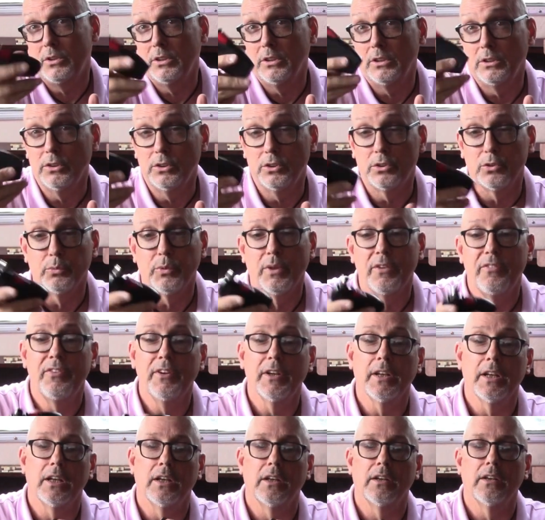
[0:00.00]
you use to
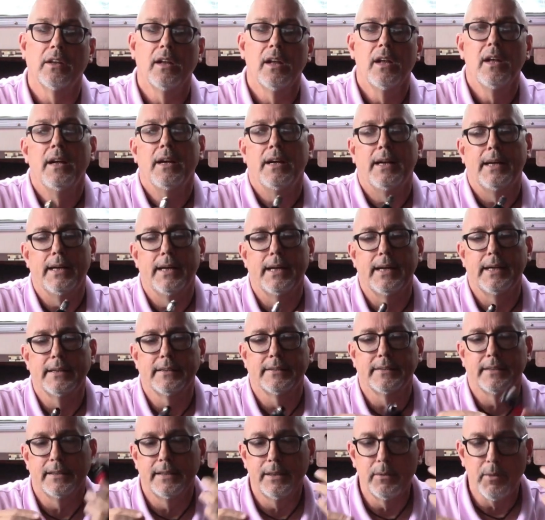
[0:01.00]
refill it.
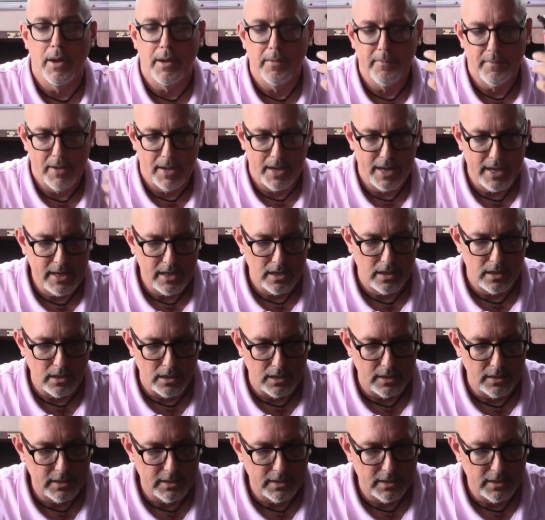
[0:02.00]
So anyway, a heat